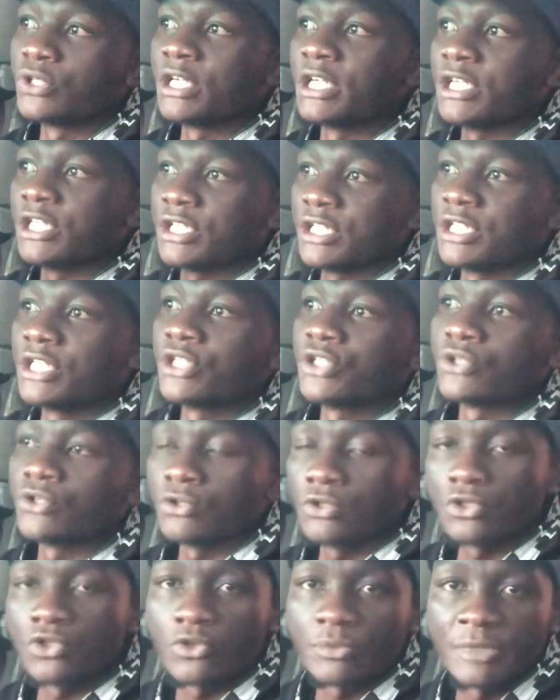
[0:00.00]
the
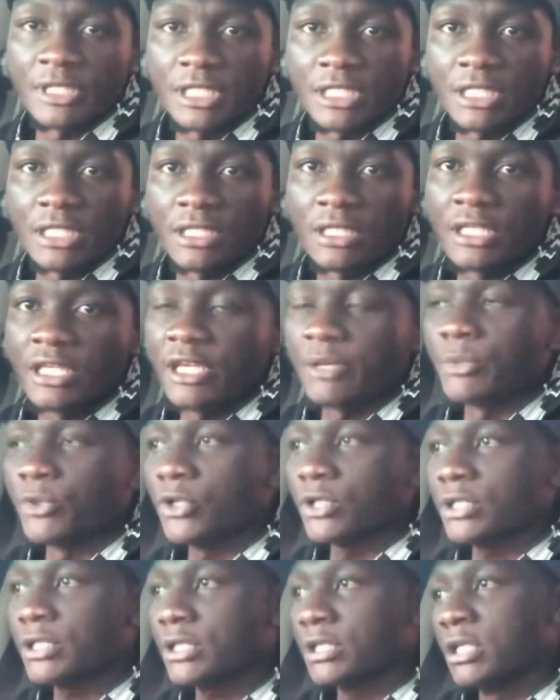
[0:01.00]
traditional automatic
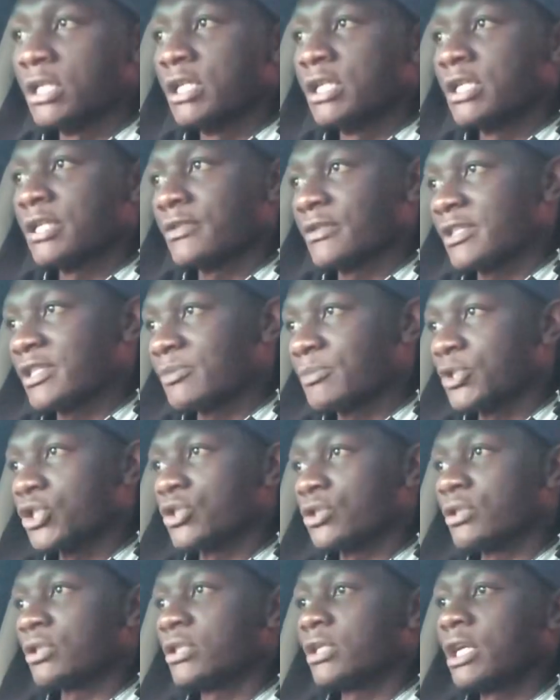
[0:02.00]
gearbox
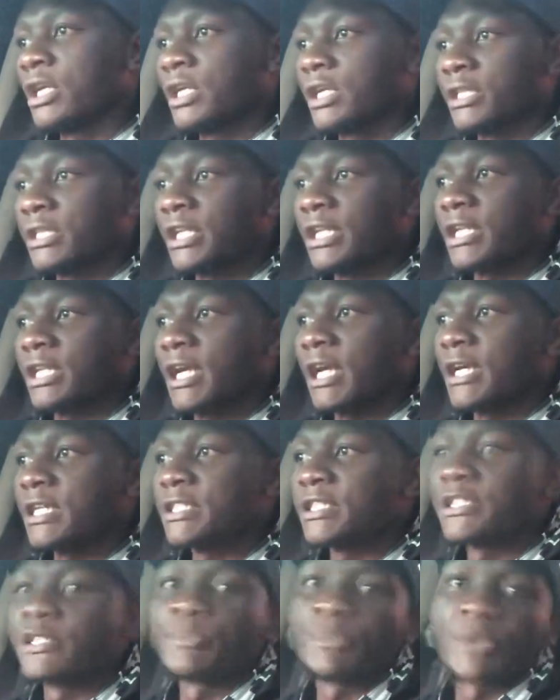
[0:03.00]
transmission that has the